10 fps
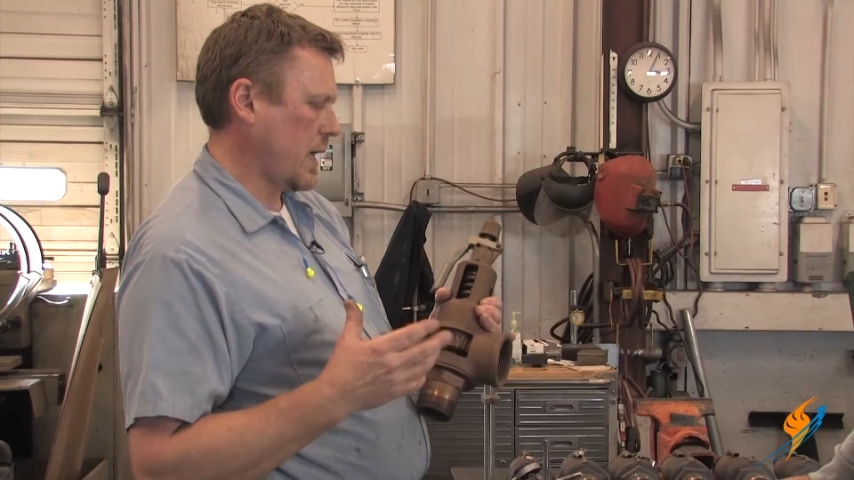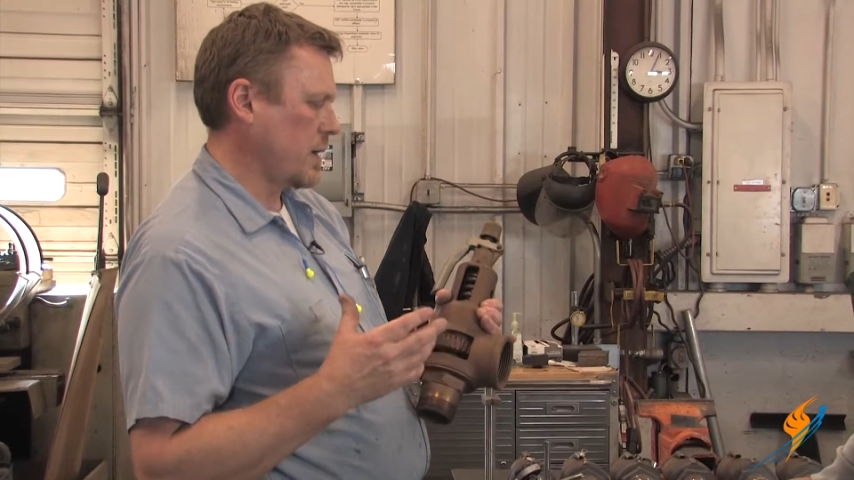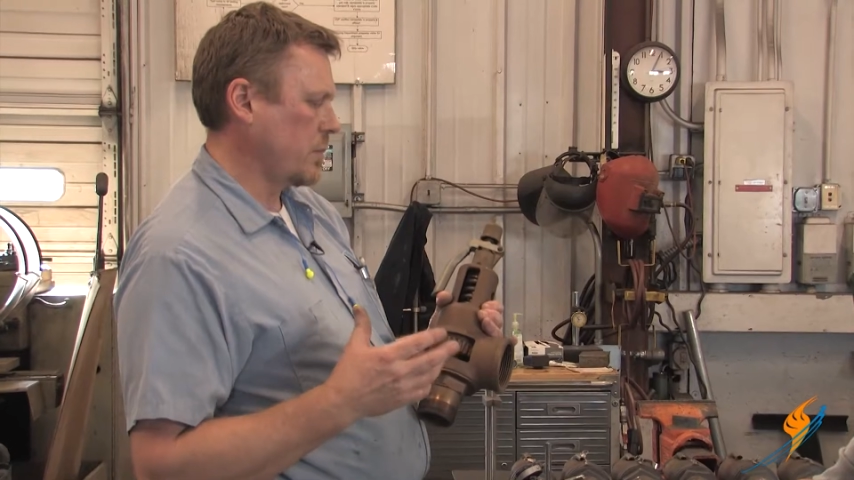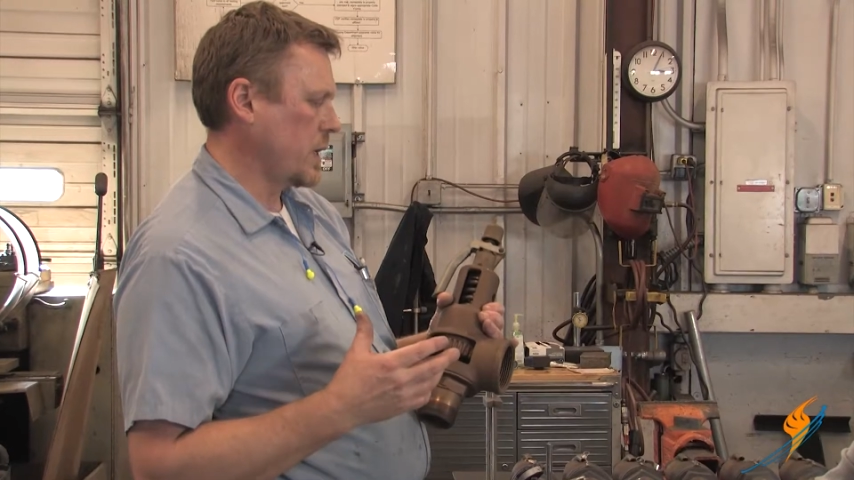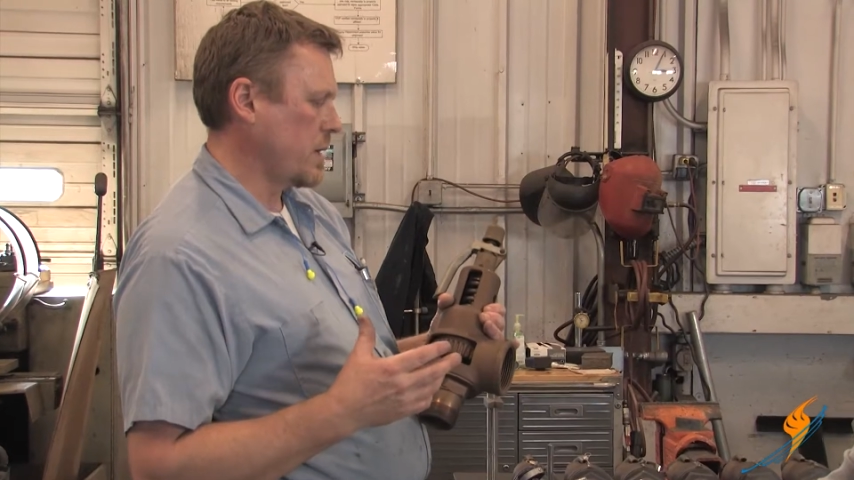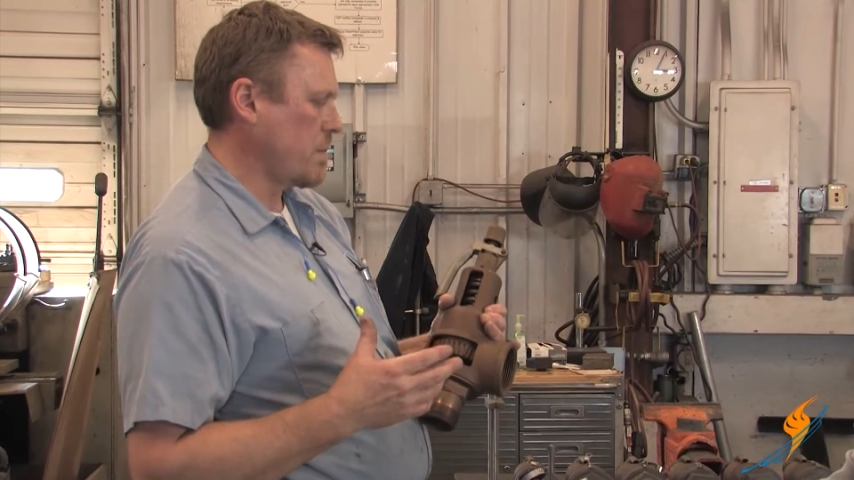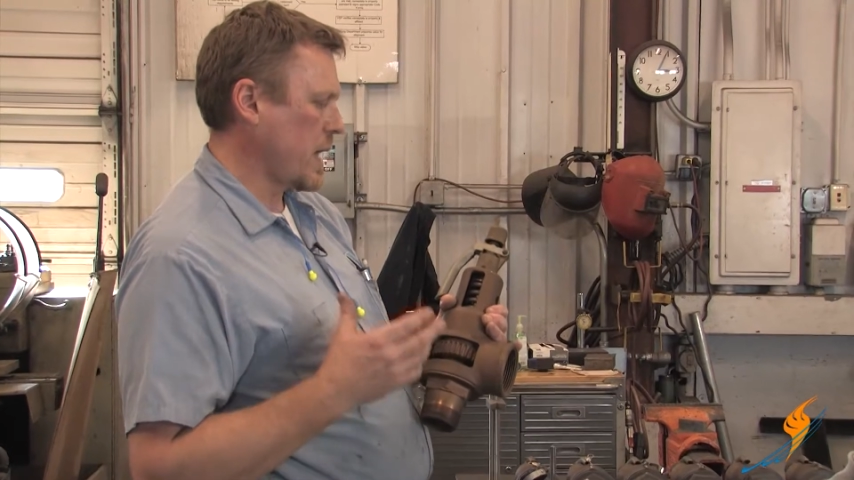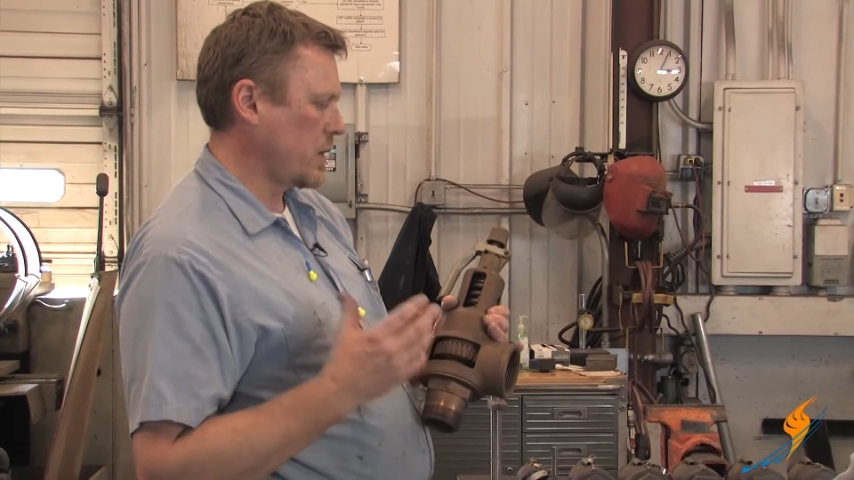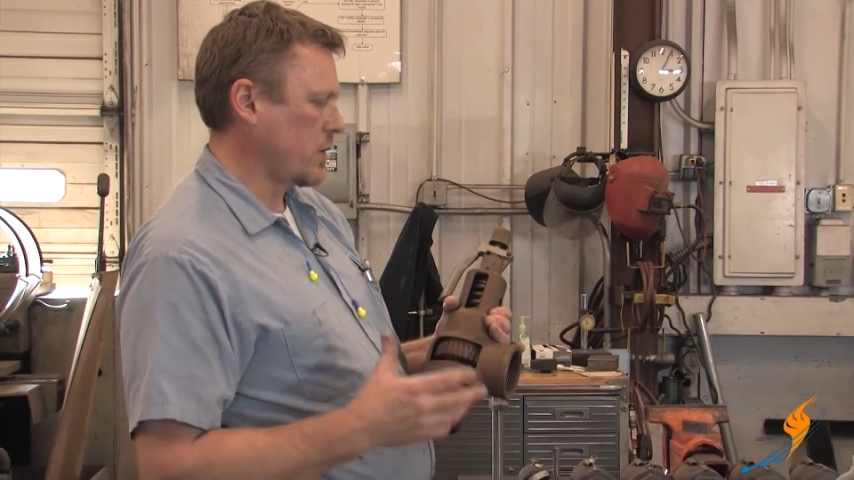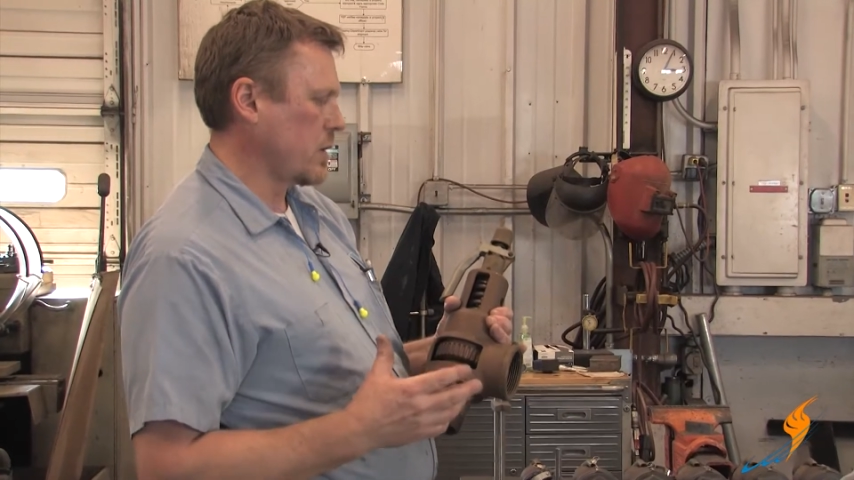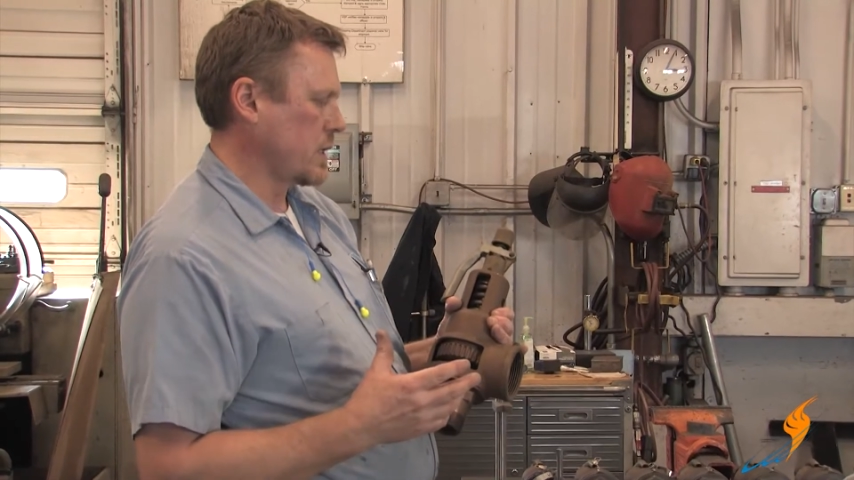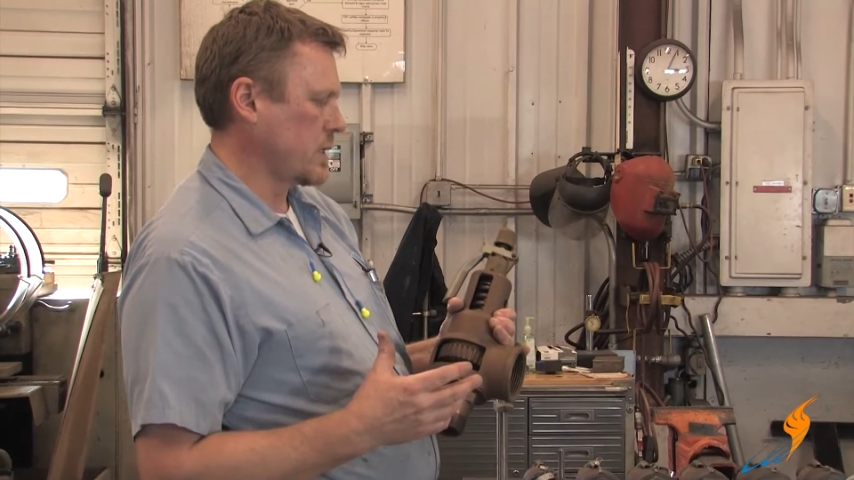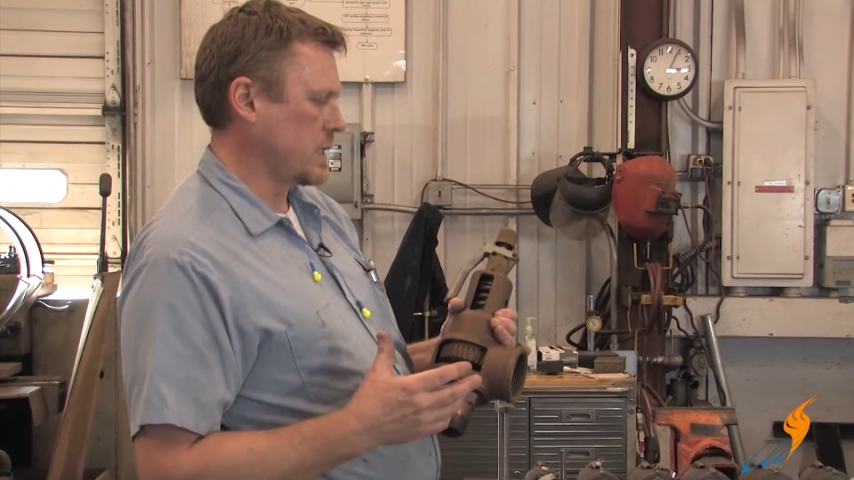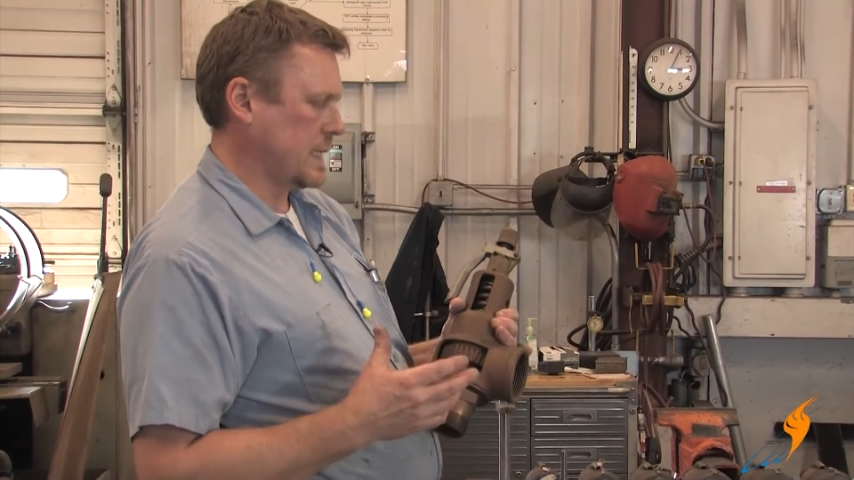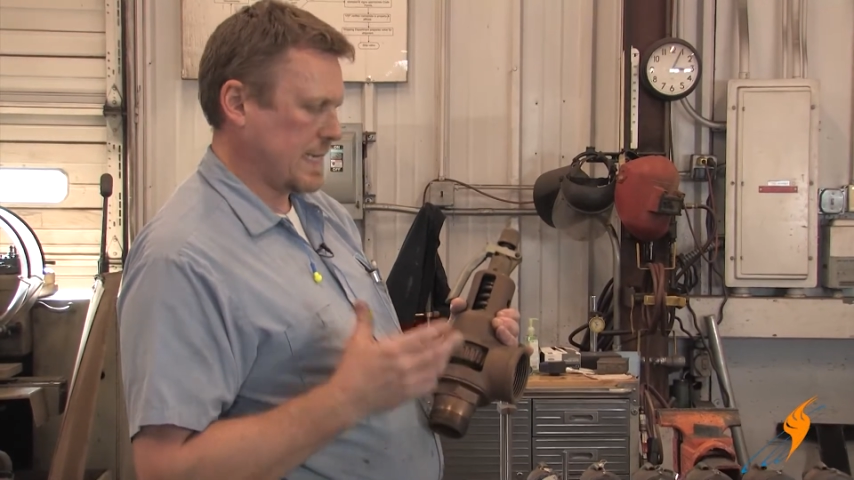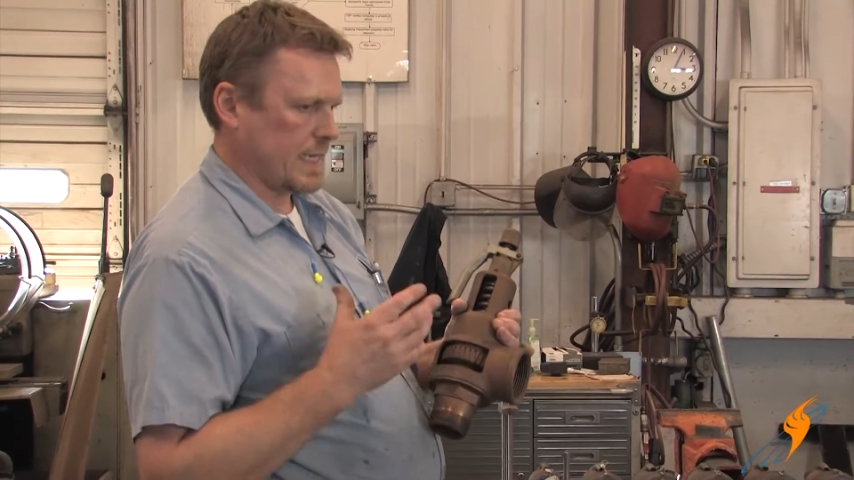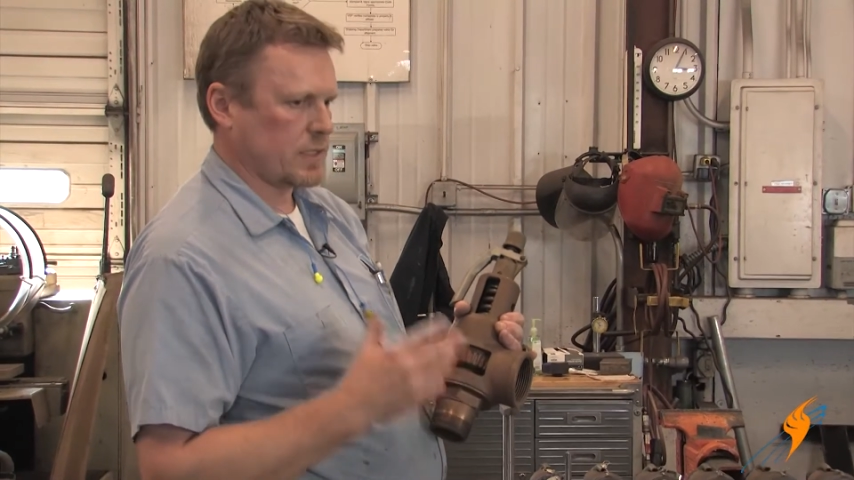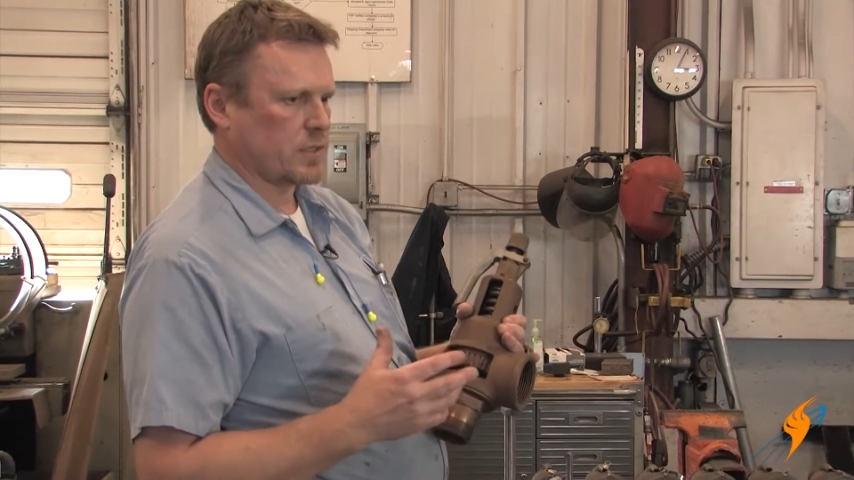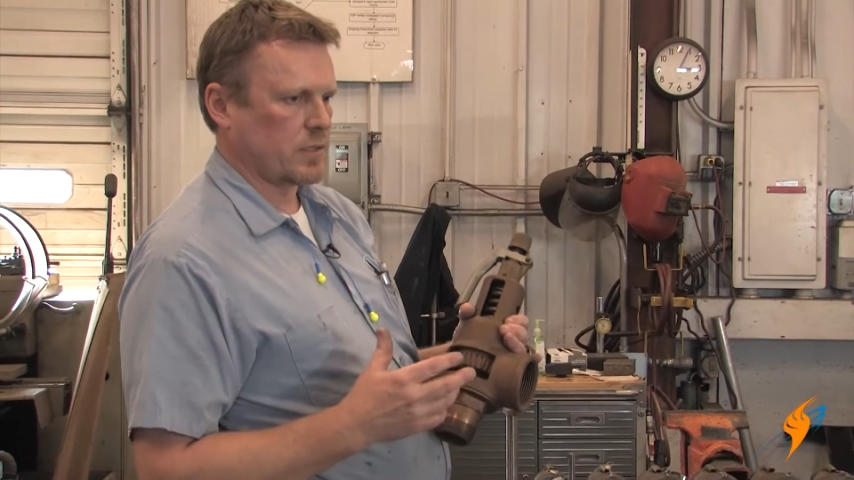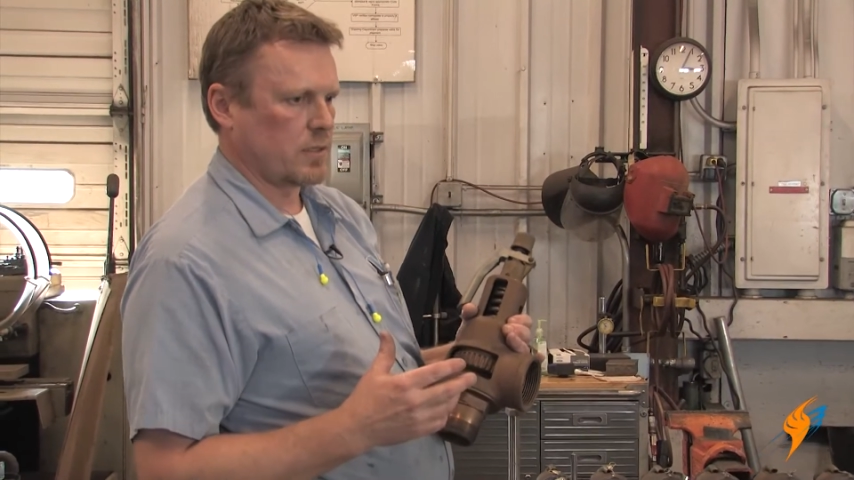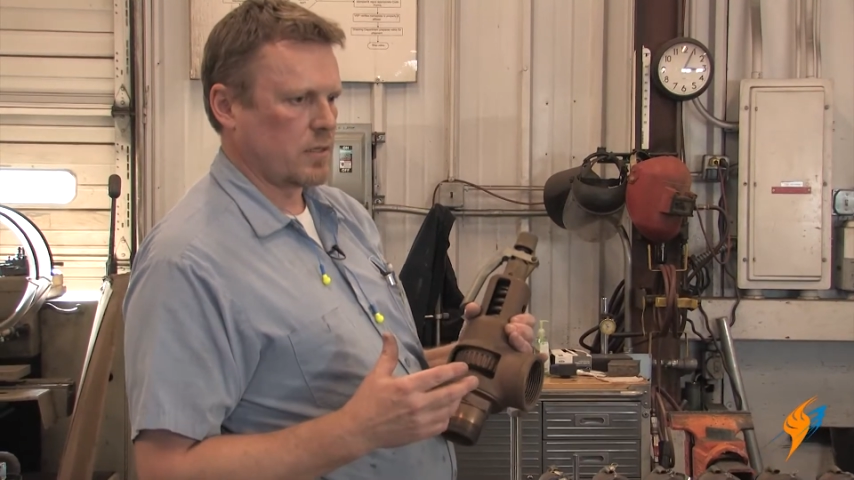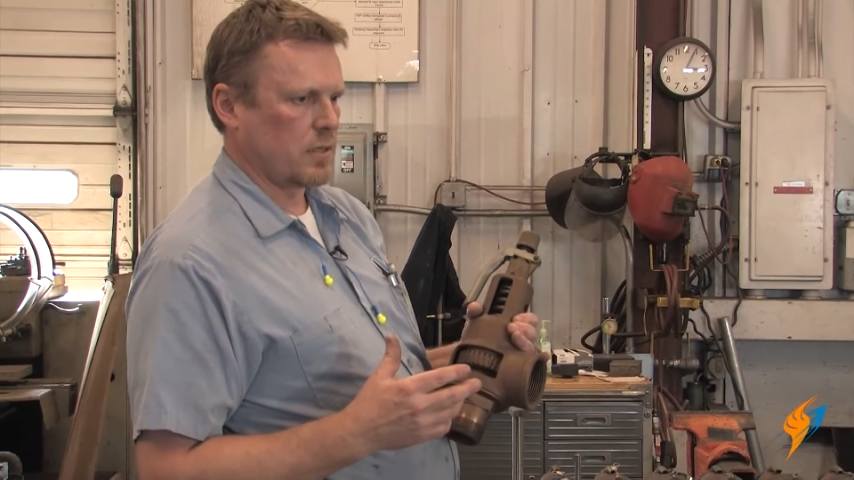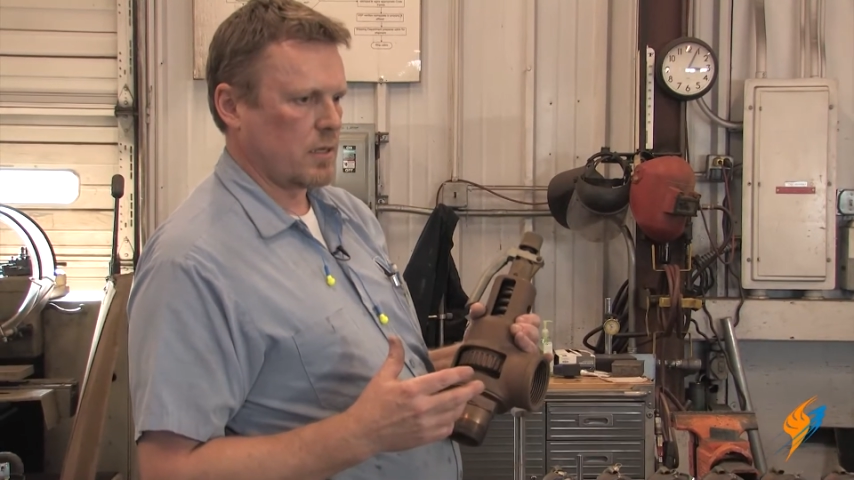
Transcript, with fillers: can be manually tested.